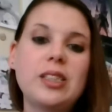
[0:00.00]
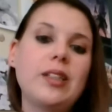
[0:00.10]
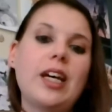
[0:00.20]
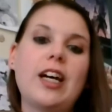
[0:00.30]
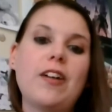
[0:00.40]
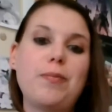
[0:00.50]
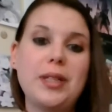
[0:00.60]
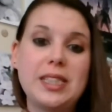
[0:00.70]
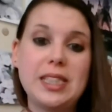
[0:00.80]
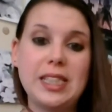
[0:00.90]
So yeah, I've
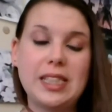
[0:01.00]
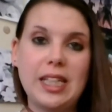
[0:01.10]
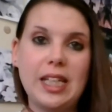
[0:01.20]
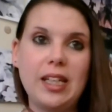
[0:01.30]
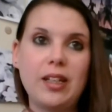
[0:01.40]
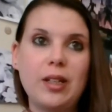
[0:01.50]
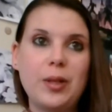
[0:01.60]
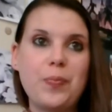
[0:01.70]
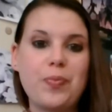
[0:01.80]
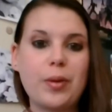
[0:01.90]
been to Disney
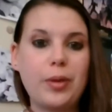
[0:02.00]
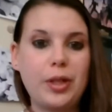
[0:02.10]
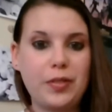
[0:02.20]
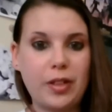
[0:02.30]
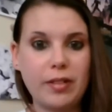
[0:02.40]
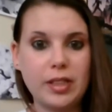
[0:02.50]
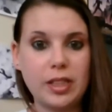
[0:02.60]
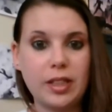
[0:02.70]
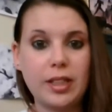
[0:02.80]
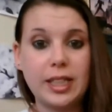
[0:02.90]
World
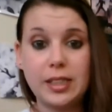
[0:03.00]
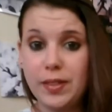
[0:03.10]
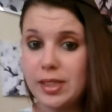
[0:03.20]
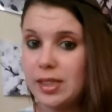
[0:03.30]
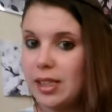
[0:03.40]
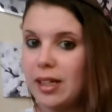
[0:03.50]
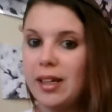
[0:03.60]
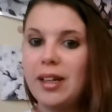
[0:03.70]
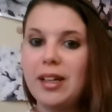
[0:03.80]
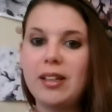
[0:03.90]
Florida as a visitor.
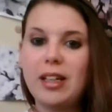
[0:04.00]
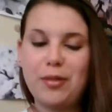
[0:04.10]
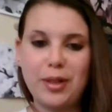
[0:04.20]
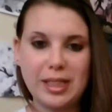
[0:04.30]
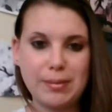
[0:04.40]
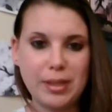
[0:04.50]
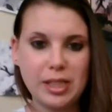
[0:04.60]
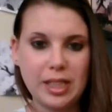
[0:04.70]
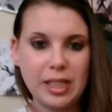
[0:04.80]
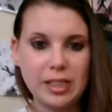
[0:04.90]
I've worked in
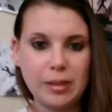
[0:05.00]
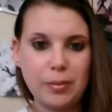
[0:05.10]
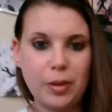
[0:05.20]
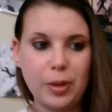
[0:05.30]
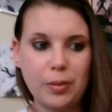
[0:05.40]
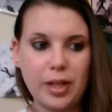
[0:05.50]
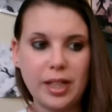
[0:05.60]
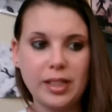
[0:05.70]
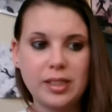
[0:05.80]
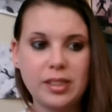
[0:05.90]
Magic Kingdom on the
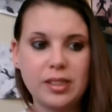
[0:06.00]
rides